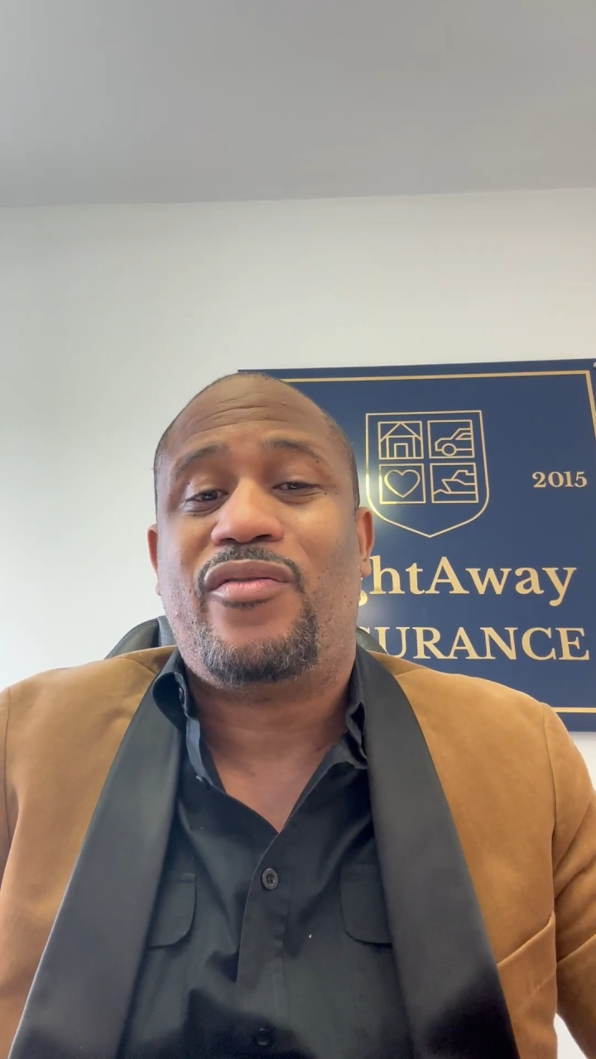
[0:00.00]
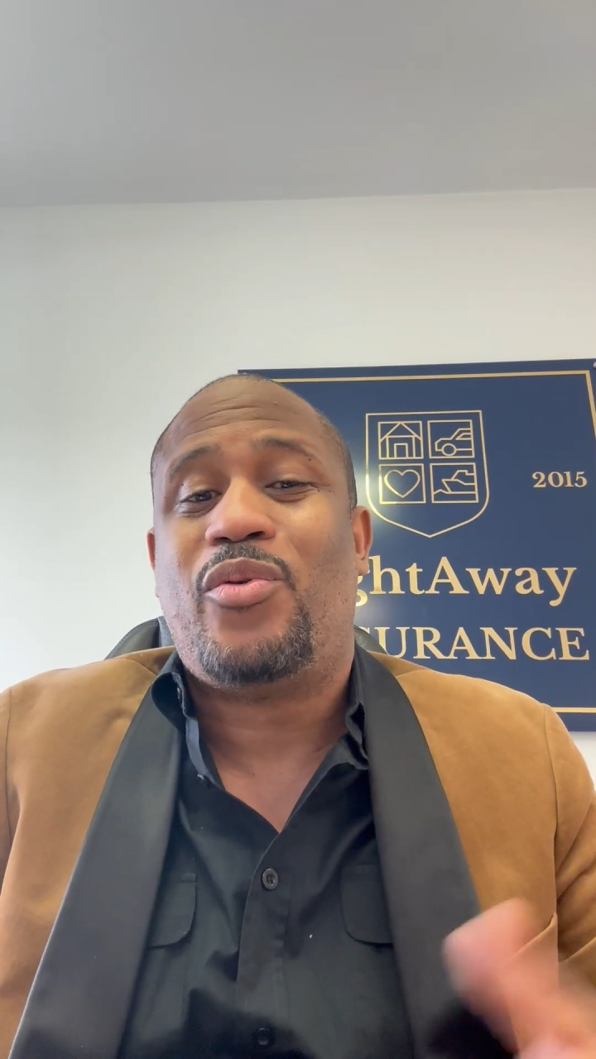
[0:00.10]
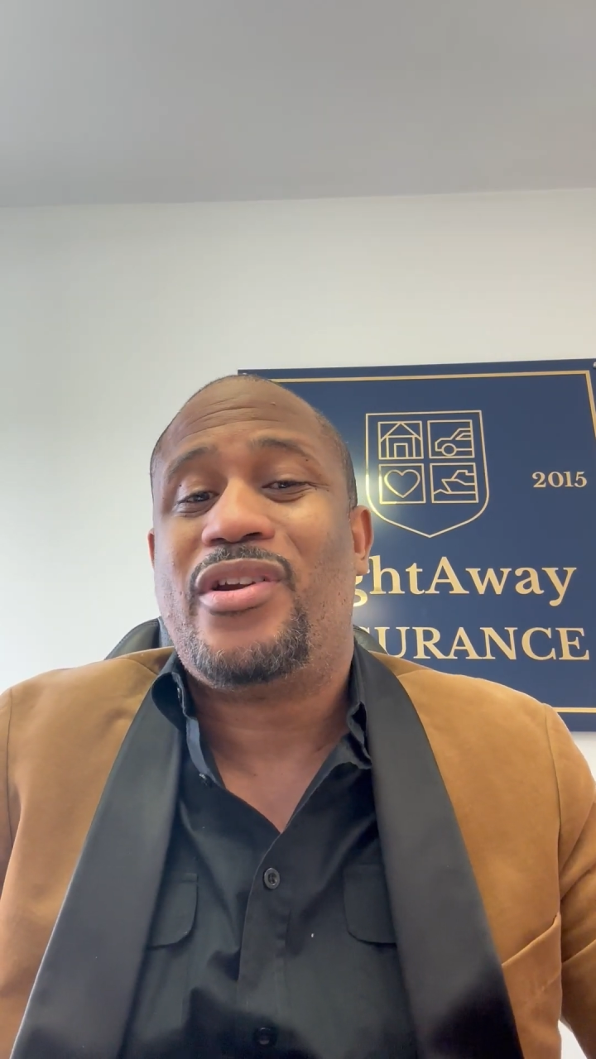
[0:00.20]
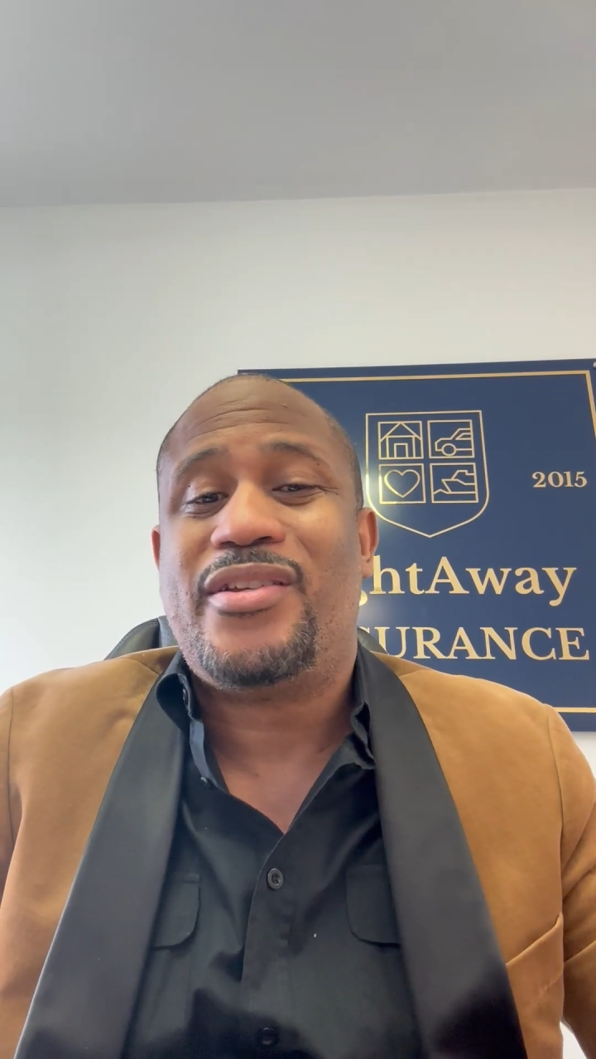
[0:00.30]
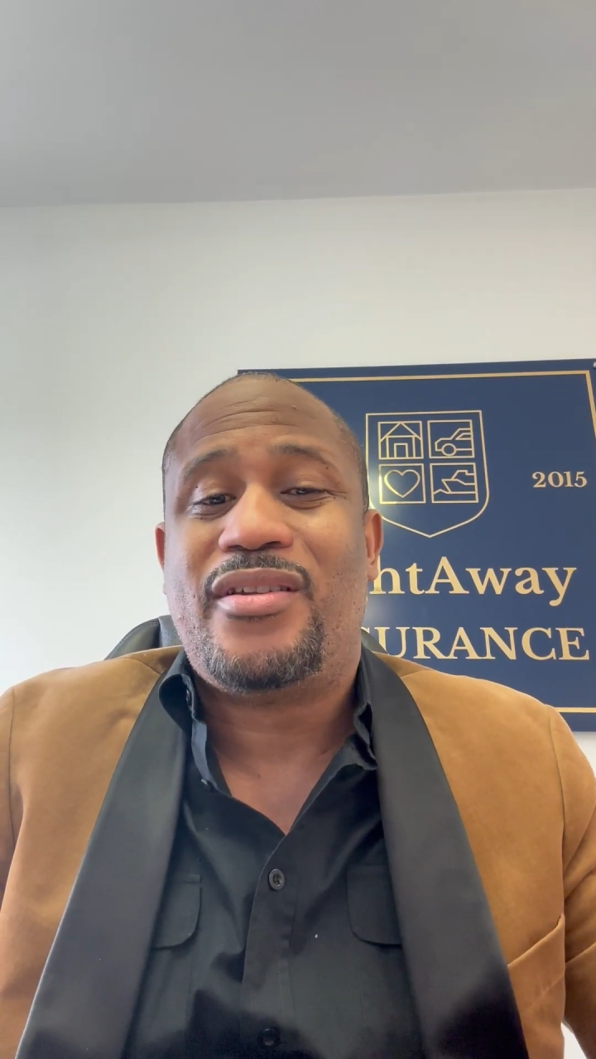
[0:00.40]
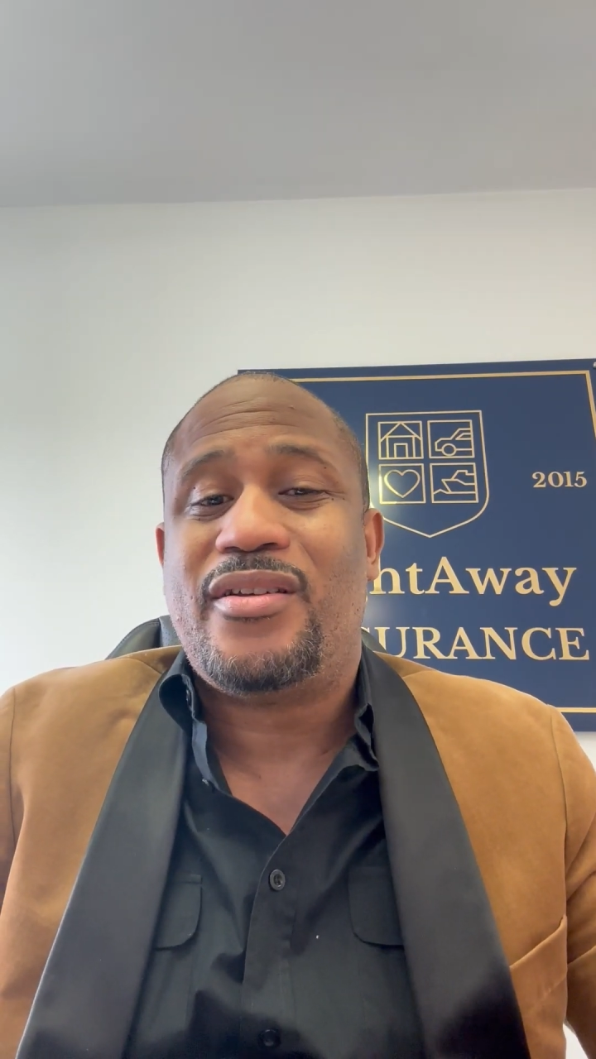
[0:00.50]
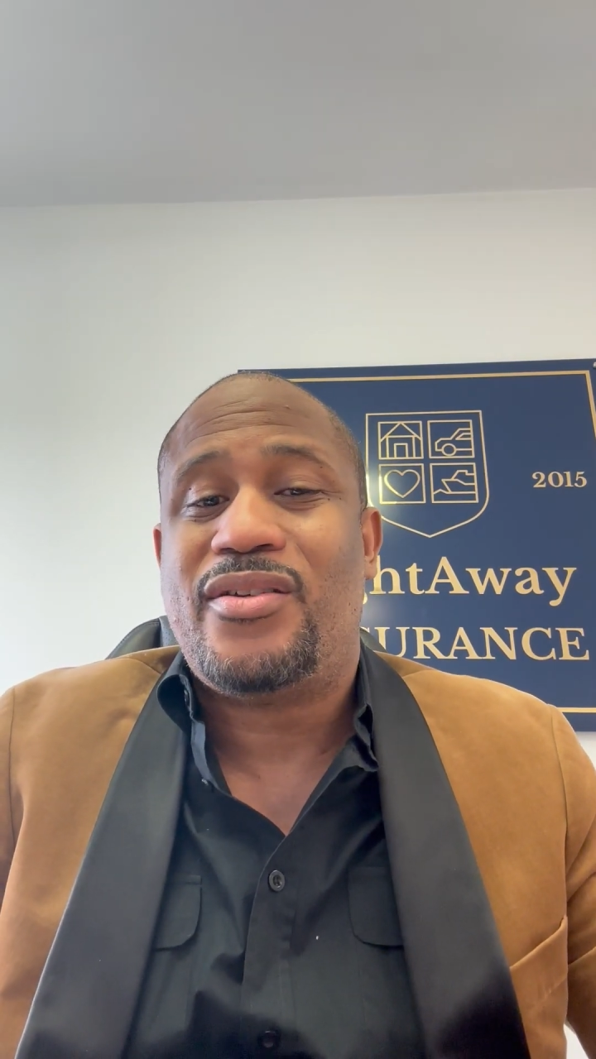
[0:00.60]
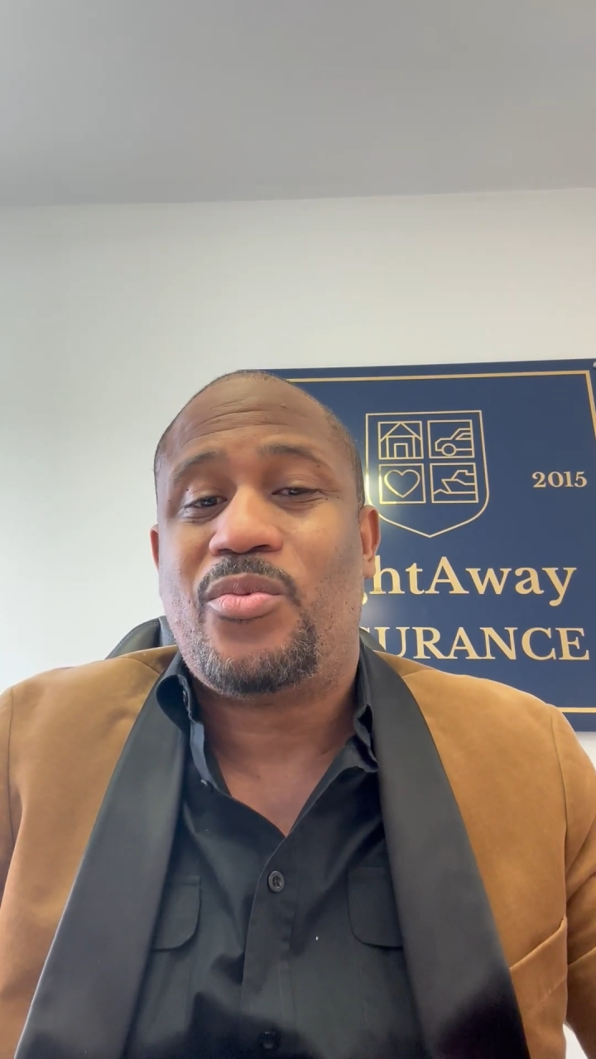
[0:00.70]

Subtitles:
what is this?